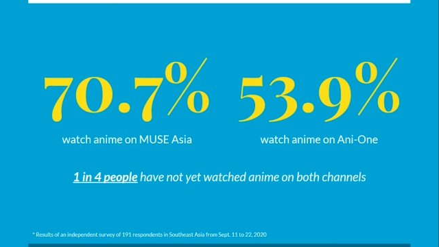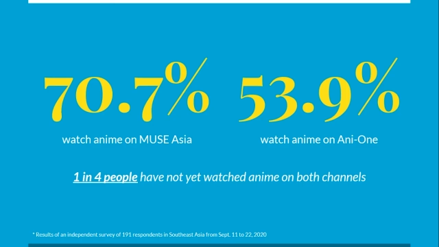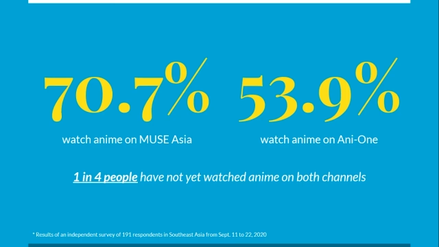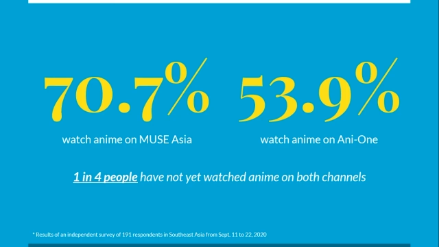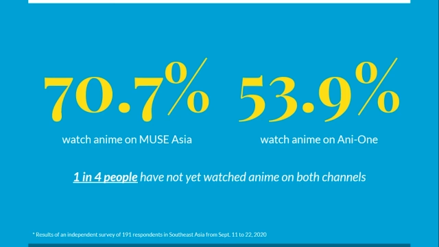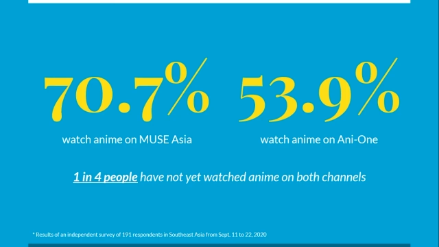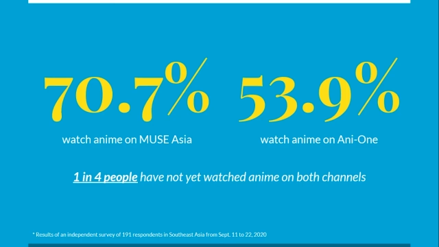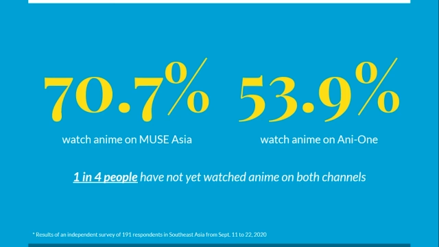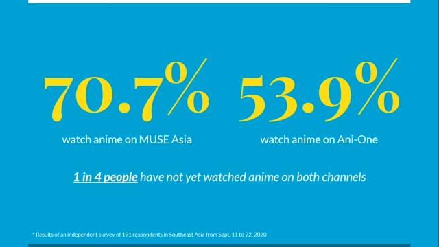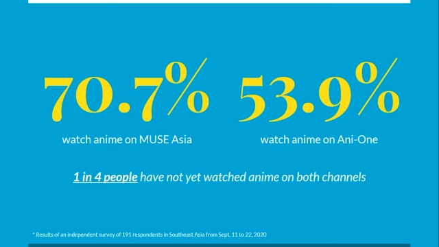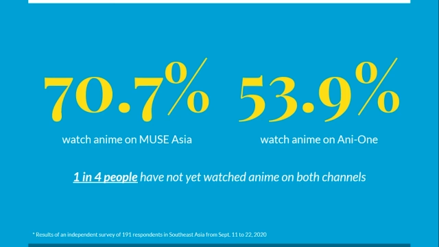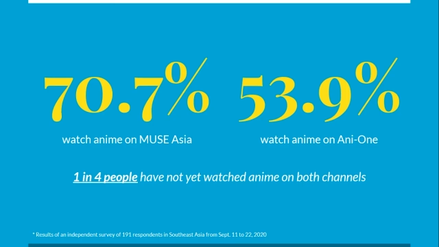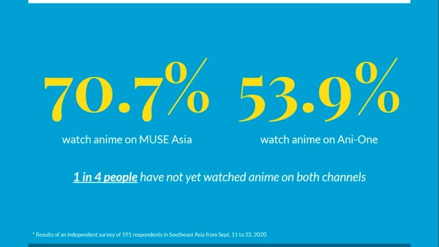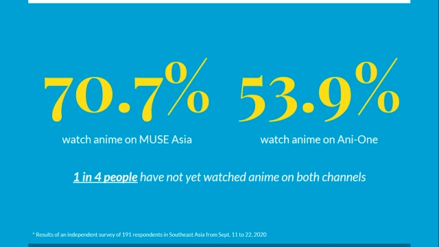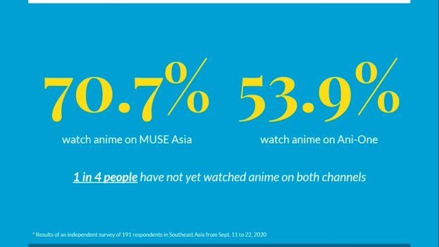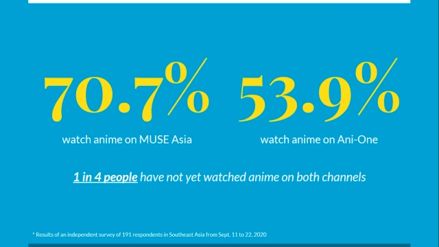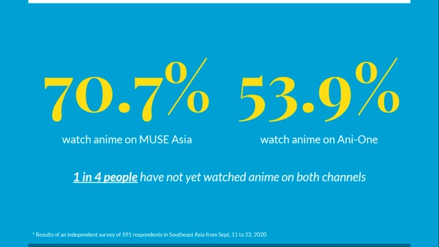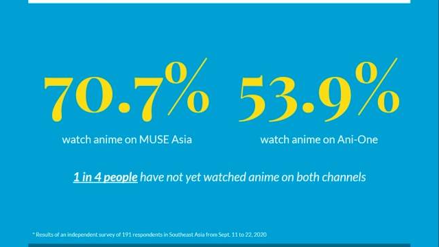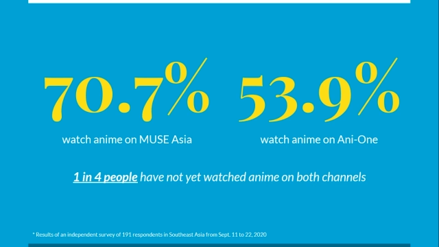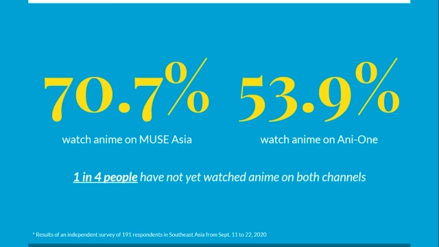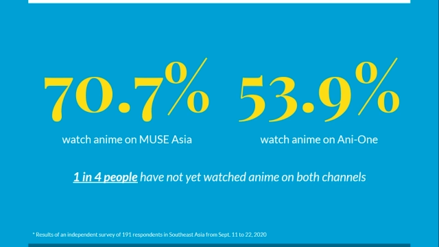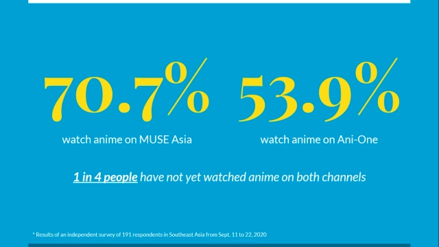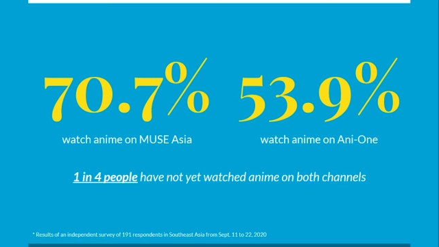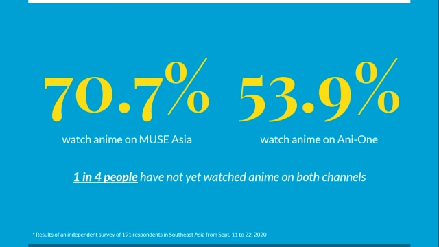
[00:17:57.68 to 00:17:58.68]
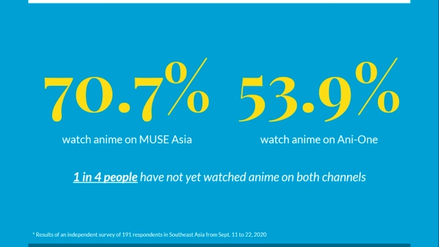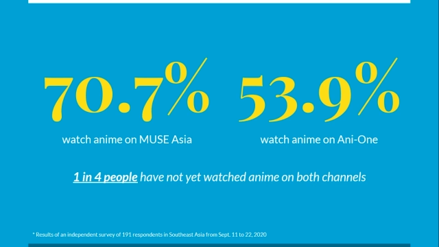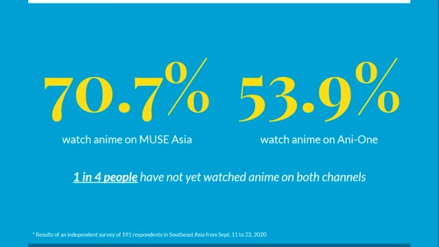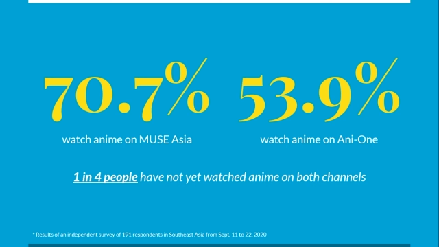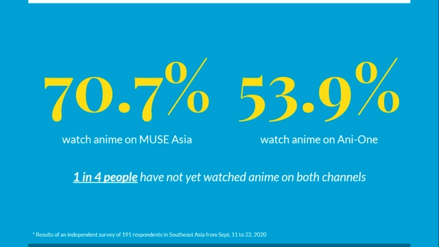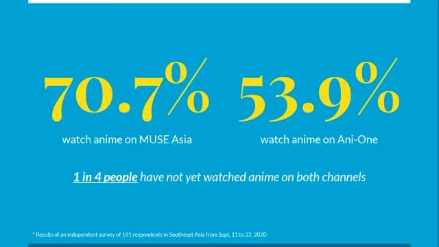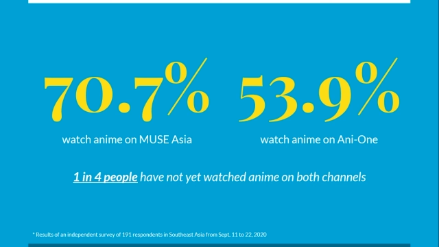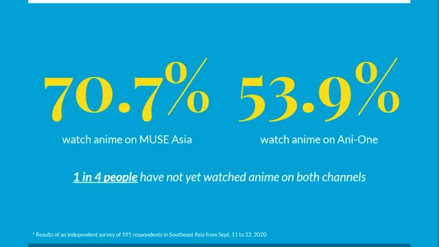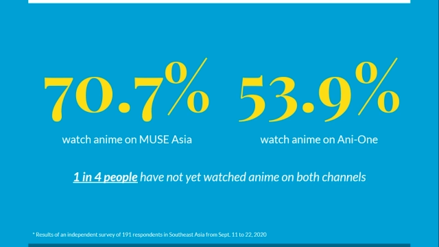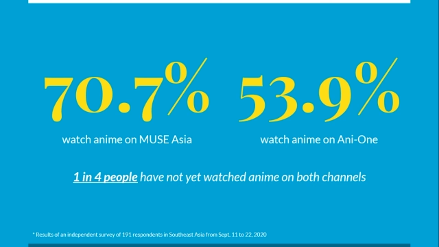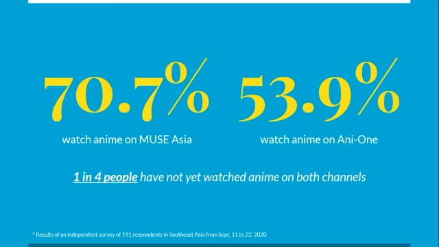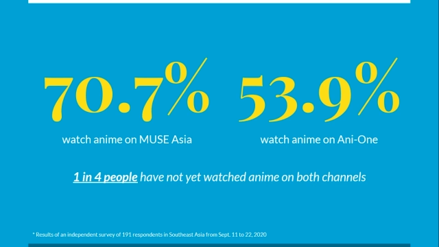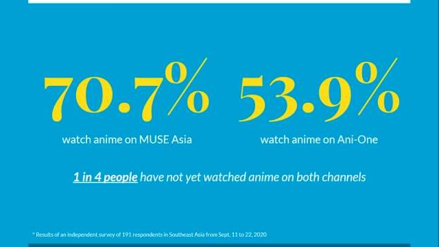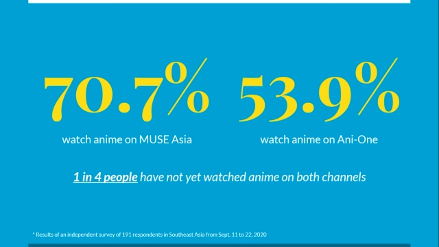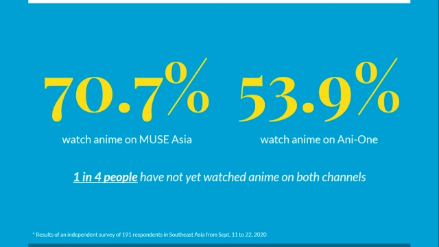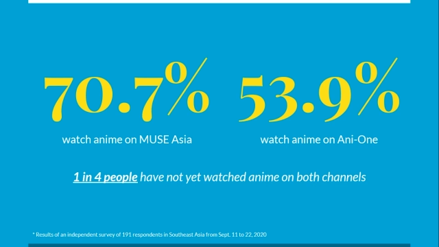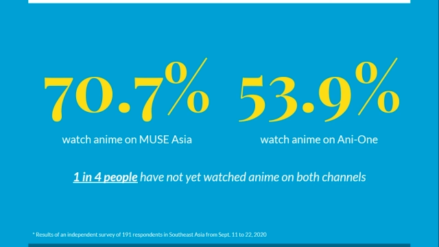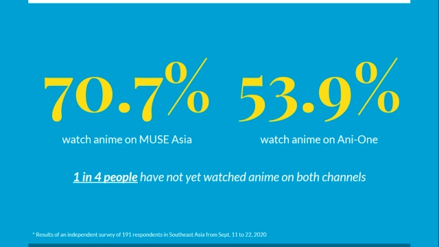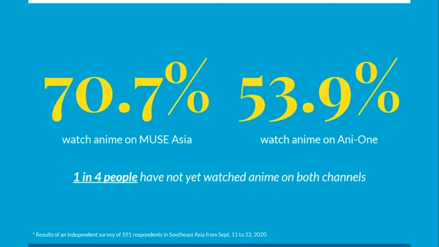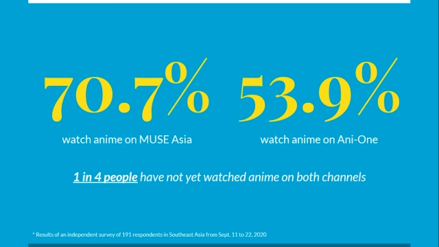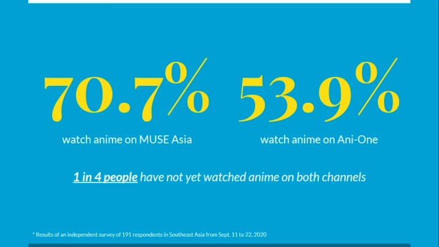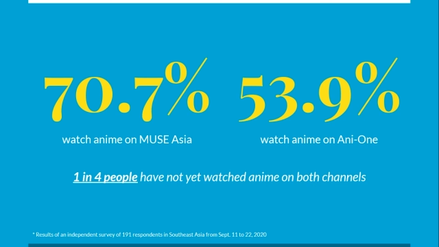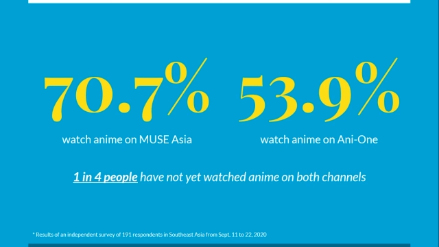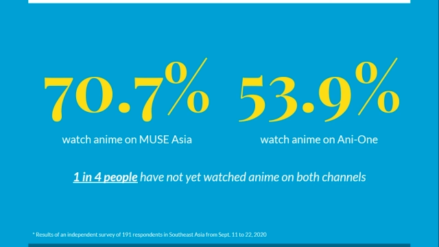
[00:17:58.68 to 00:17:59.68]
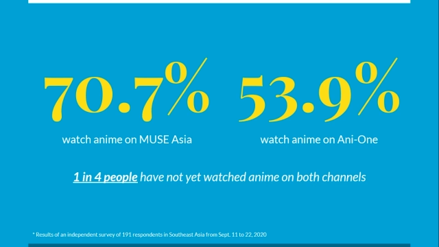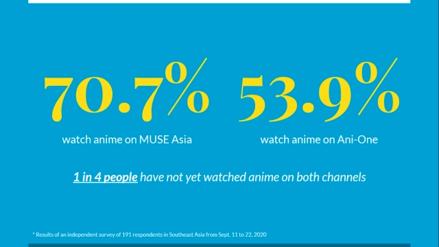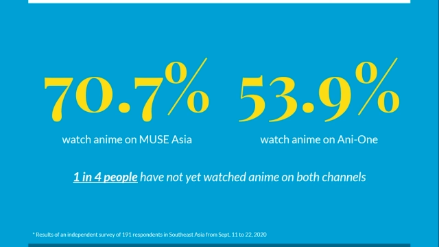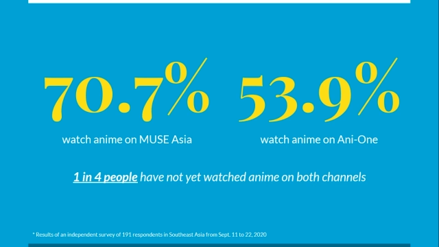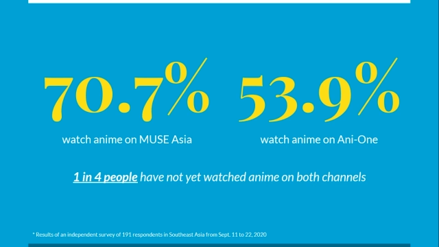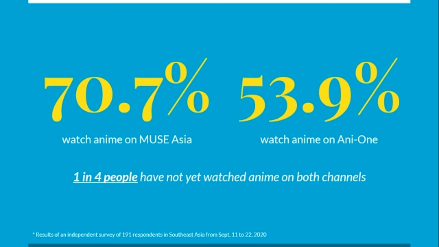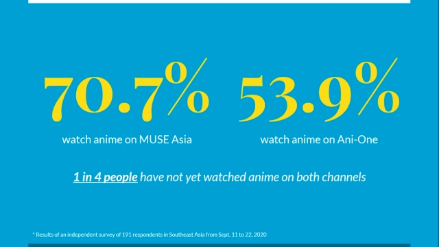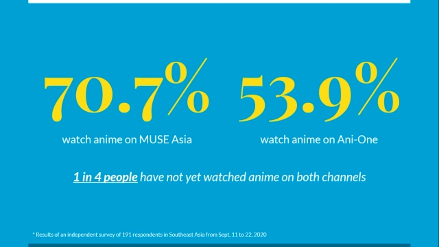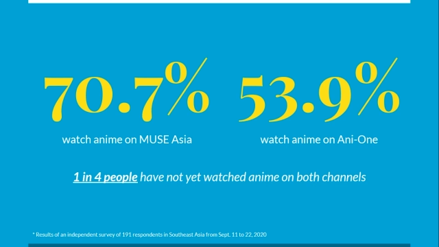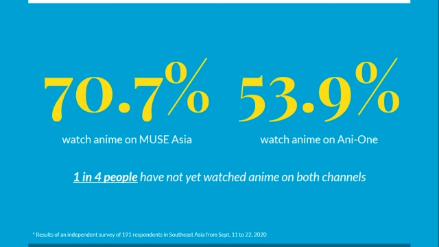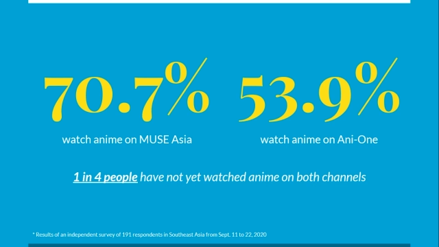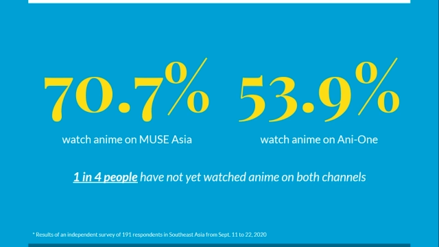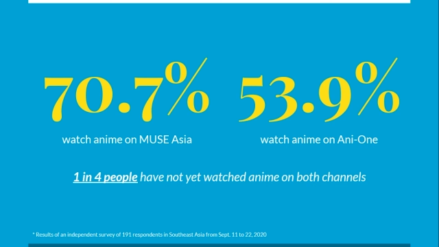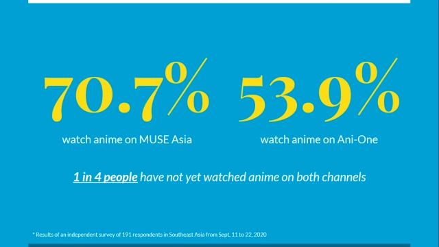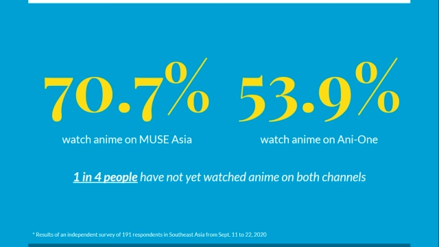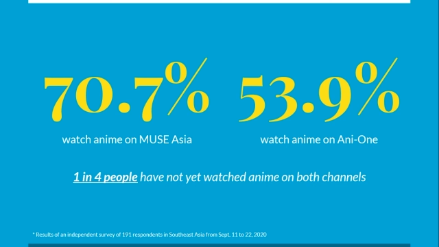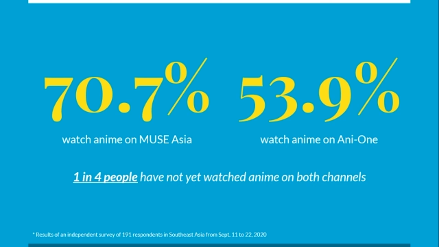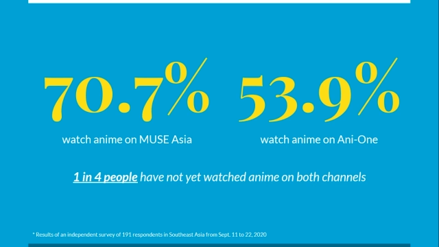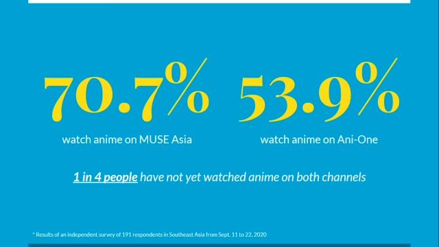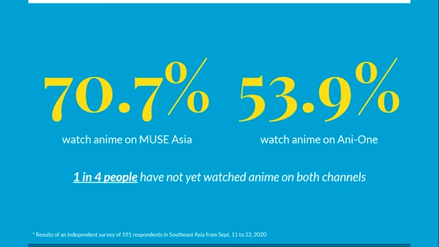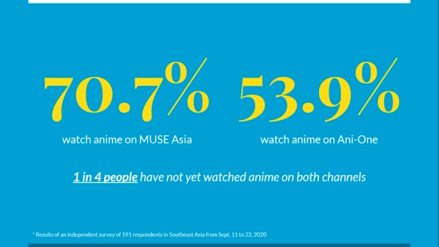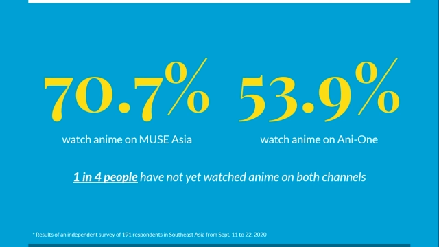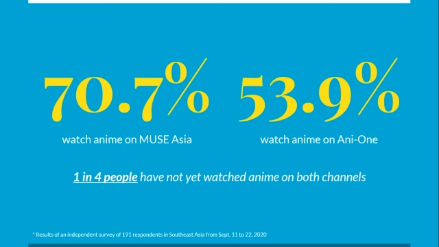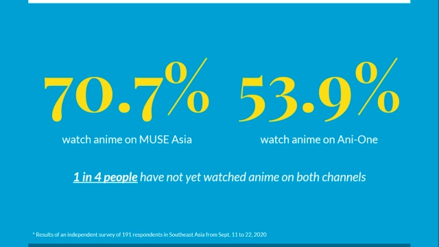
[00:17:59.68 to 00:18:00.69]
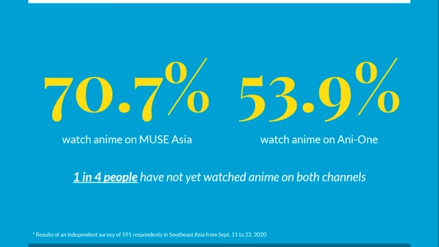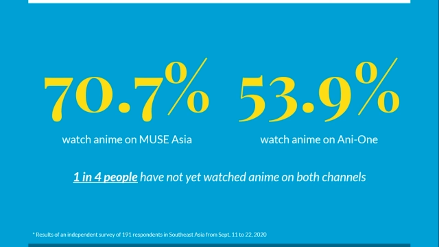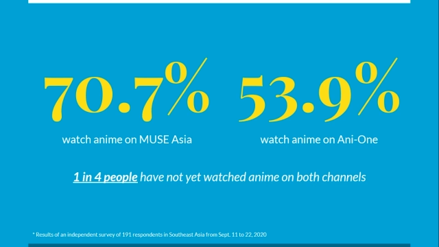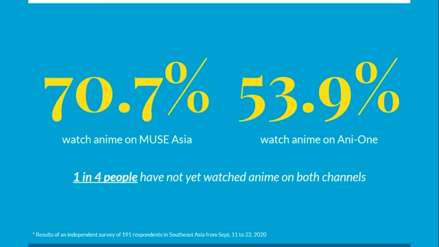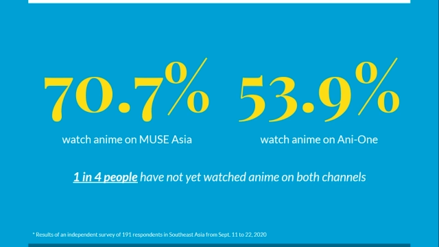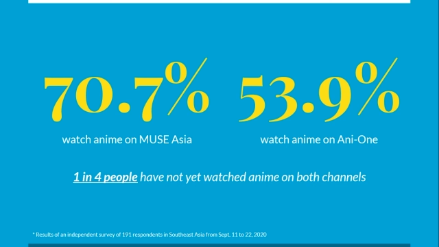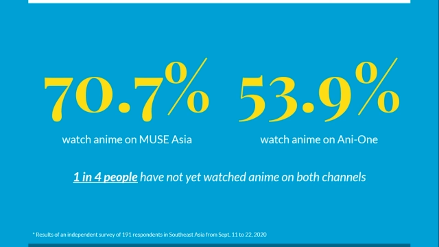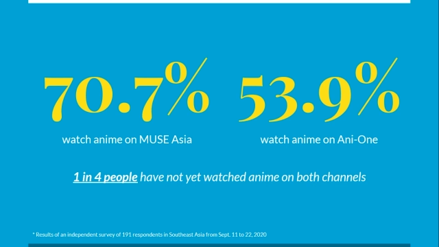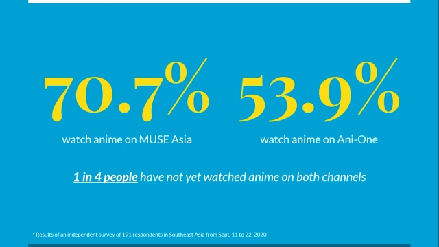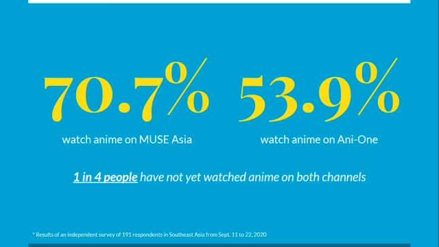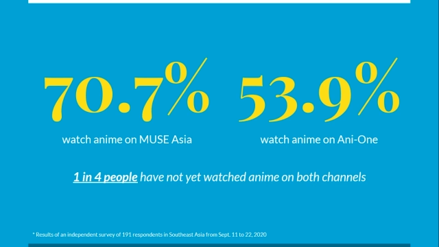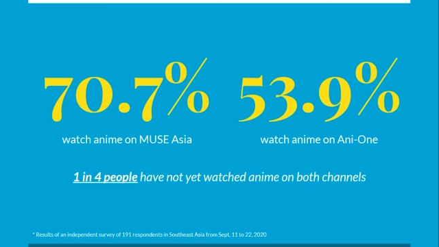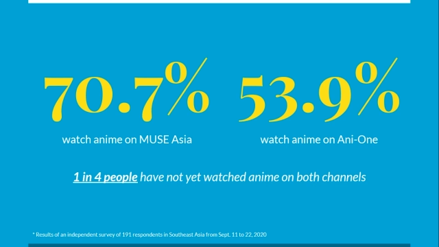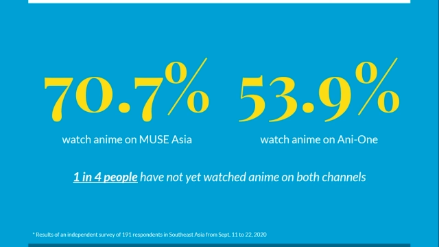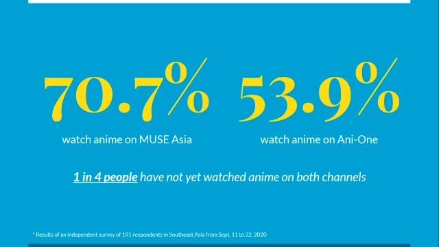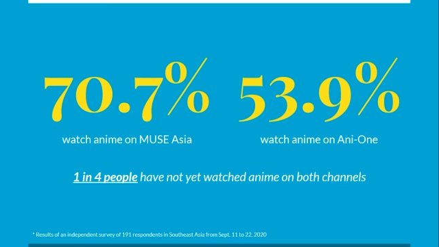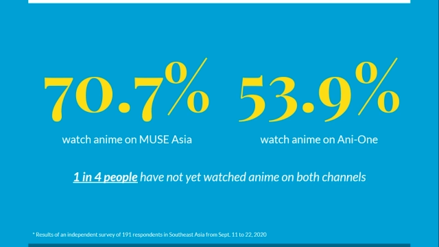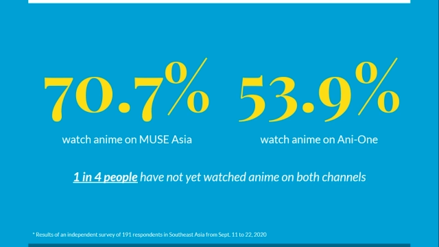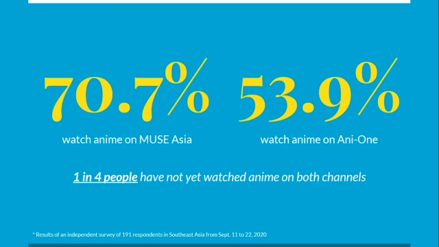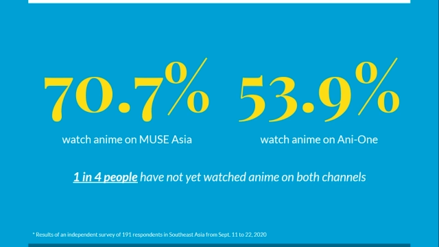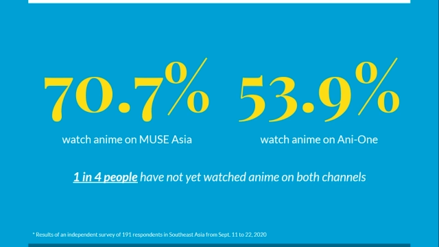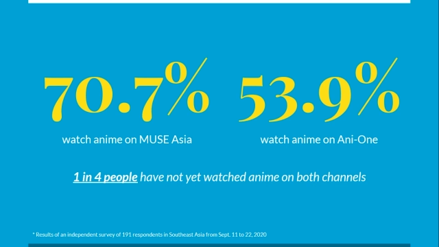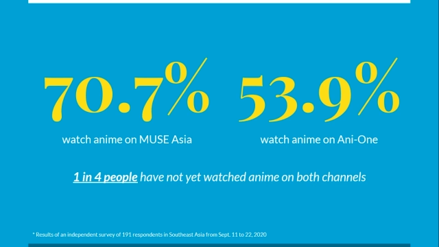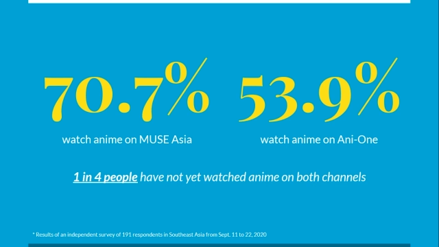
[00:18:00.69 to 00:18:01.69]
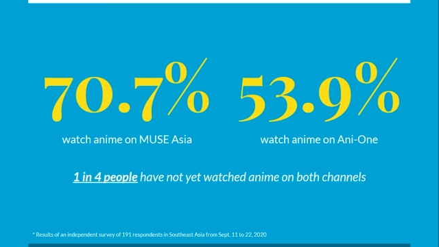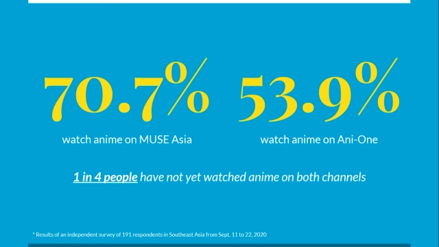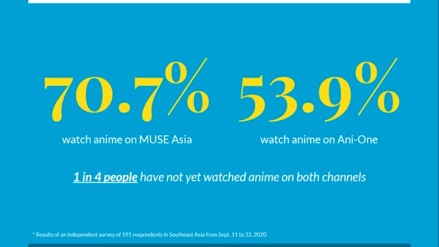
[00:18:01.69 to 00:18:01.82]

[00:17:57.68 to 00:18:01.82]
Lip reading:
[unreadable: no face in view]